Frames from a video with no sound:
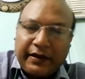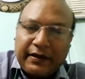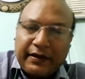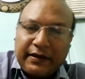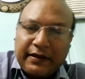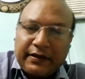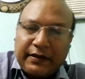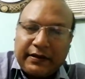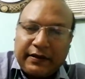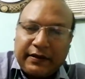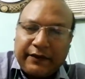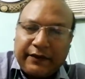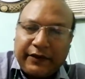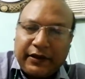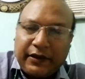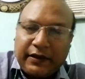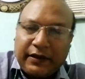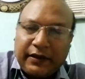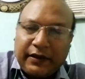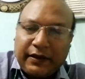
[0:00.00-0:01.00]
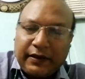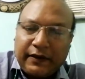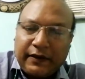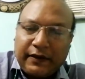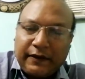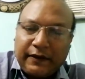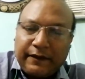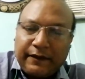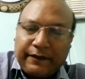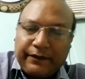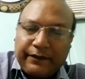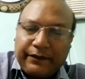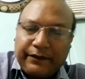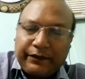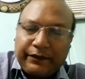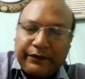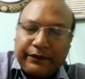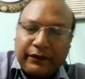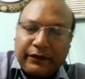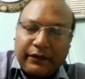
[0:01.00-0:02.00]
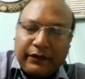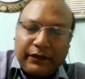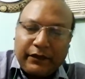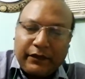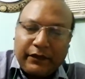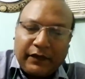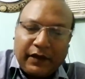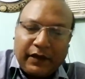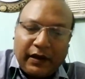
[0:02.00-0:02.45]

with the rise